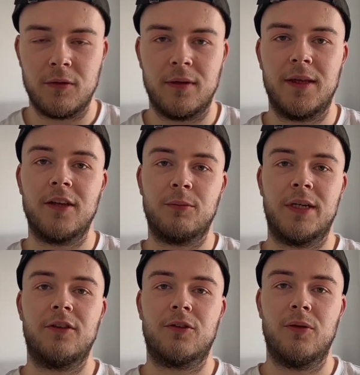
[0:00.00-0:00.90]
Yes, we did
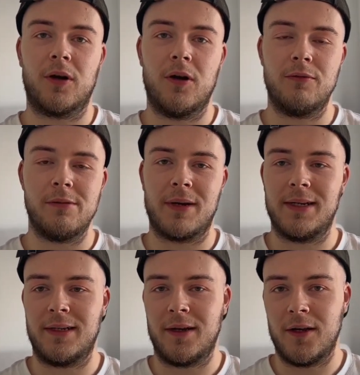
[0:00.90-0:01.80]
score a goal. We played
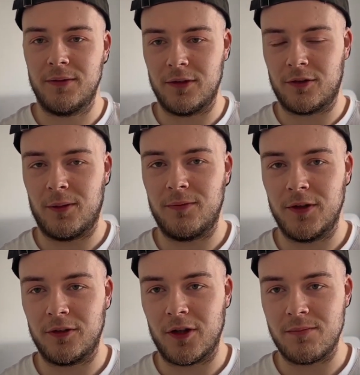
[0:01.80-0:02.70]
in an over-the-top
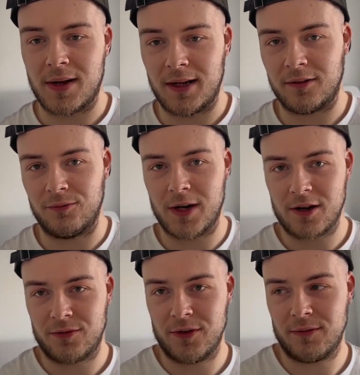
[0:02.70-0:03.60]
first-time pass to
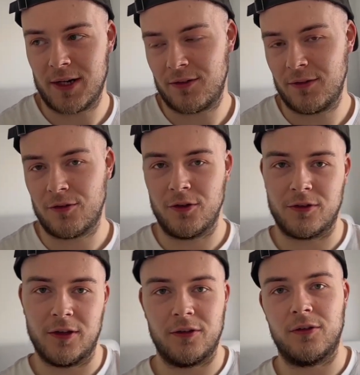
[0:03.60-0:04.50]
Rashford. Rashford crossed
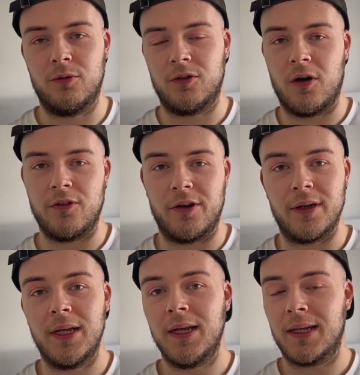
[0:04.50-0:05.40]
it, scored to Hodgson.
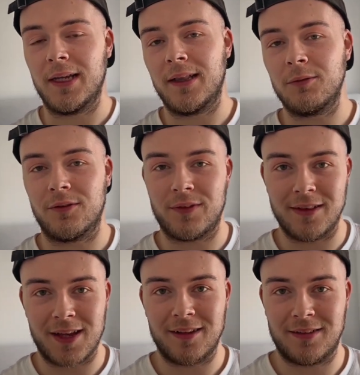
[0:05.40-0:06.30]
Okay, that was a
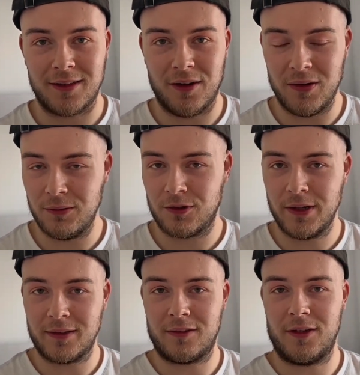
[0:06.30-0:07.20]
fantastic goal. And it was great
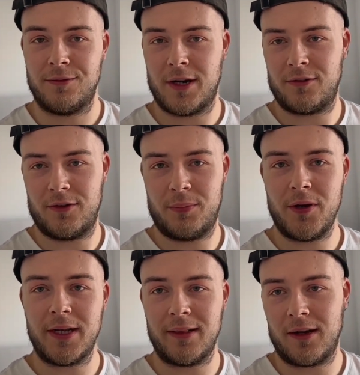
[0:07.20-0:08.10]
to see Rashford putting
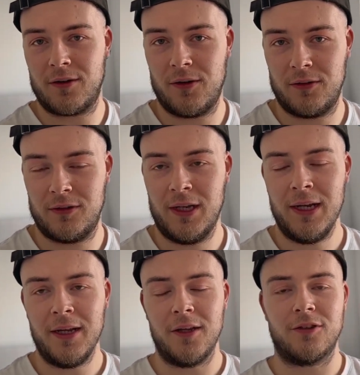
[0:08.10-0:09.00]
in that cross.
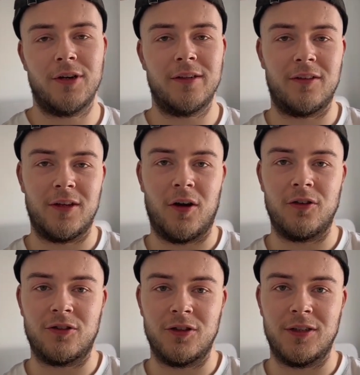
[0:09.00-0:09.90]
It was great to see
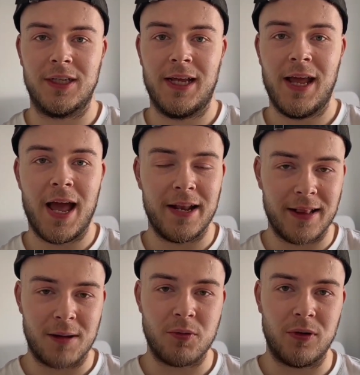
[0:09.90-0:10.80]
Hodgson heading
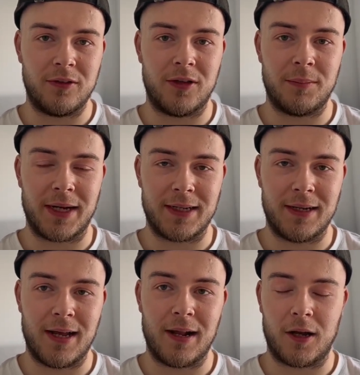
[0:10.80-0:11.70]
that ball into the back of the
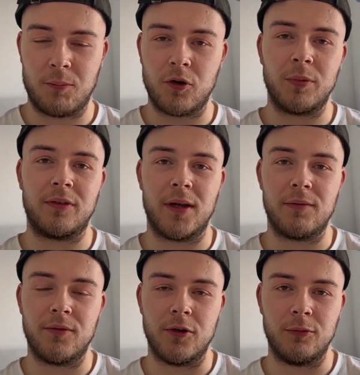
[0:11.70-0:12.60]
net like a proper
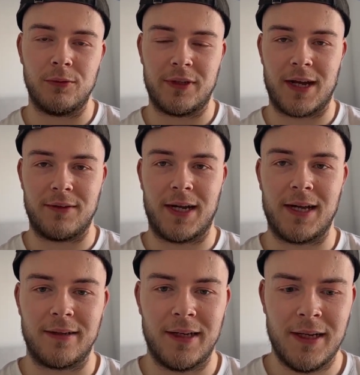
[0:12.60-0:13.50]
centre-forward, which you haven't had.